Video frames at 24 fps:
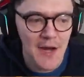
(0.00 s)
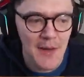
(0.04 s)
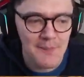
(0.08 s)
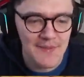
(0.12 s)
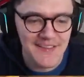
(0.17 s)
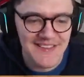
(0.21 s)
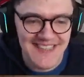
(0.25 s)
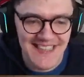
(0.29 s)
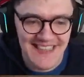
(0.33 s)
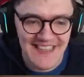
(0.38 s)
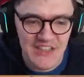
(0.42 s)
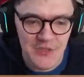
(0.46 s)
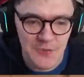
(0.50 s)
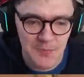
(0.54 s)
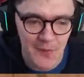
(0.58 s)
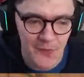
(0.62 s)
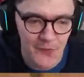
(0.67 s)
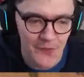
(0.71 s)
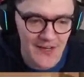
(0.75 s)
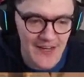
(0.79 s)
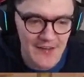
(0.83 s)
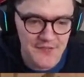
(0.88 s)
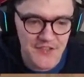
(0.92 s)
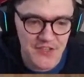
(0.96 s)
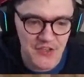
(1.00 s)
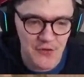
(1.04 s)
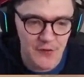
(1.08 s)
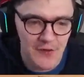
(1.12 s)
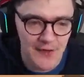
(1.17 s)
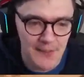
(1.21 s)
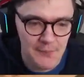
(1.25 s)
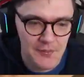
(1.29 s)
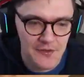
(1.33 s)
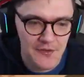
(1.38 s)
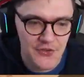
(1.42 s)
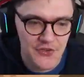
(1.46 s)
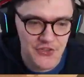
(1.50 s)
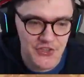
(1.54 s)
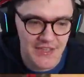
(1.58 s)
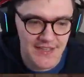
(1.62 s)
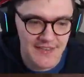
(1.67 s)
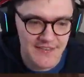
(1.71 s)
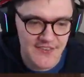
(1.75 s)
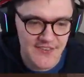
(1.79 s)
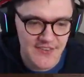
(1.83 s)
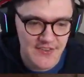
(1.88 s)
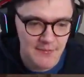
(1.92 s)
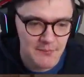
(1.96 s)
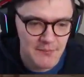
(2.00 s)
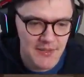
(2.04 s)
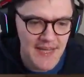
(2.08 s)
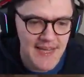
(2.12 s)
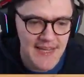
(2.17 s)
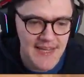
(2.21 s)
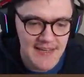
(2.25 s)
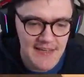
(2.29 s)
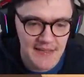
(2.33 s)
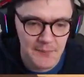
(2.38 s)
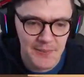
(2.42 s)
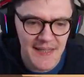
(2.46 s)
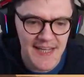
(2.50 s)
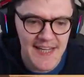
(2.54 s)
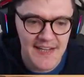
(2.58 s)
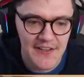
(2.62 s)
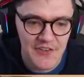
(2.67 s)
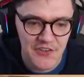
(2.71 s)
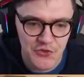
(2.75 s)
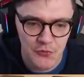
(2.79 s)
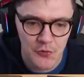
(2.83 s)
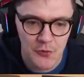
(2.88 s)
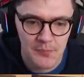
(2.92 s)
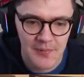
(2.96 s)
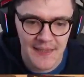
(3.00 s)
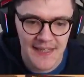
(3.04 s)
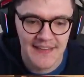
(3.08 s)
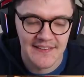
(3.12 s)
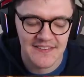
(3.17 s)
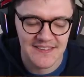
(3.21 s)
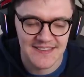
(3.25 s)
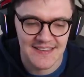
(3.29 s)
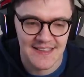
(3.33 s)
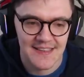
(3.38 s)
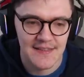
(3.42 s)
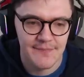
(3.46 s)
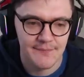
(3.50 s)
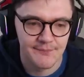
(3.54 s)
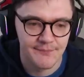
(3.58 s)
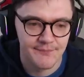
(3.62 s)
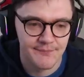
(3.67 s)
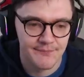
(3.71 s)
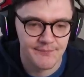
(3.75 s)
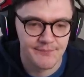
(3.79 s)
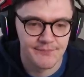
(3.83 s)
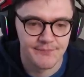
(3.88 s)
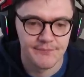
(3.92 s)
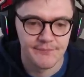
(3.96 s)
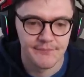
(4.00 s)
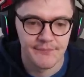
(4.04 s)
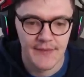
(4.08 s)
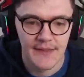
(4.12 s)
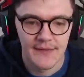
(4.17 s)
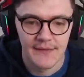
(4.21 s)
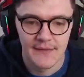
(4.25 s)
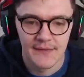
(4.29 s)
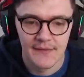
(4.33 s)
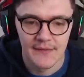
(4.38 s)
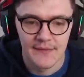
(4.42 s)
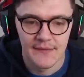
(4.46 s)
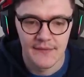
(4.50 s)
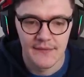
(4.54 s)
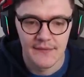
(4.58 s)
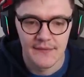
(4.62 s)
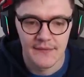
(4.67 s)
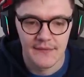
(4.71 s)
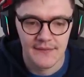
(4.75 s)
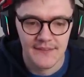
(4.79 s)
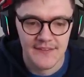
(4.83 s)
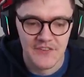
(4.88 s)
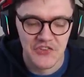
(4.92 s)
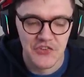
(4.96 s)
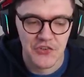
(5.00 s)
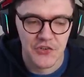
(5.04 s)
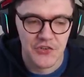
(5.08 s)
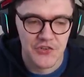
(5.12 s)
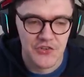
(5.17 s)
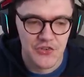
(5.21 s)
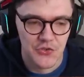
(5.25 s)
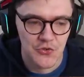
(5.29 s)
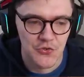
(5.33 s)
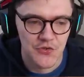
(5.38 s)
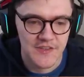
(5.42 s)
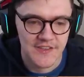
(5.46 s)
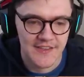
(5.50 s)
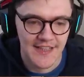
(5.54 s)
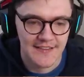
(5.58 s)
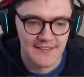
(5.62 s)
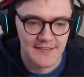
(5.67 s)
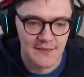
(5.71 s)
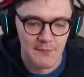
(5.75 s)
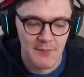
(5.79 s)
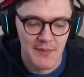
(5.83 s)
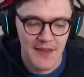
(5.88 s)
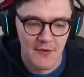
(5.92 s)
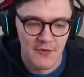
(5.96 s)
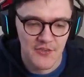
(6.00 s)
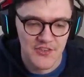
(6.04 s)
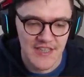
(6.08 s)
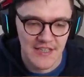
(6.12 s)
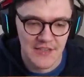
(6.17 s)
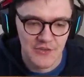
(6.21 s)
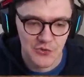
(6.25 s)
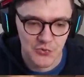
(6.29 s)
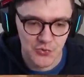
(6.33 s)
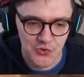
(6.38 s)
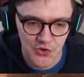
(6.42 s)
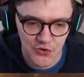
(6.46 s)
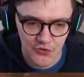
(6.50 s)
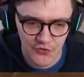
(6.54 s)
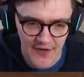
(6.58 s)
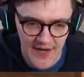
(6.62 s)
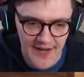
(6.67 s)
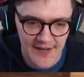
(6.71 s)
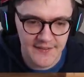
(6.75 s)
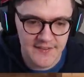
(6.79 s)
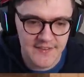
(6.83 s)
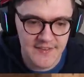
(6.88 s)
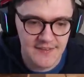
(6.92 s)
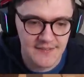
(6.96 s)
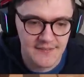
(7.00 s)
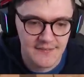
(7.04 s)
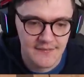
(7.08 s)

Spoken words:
been saying Spirit. If so, I apologise. Plague is who we're playing Slate. Least you could do is get the bare essentials correct.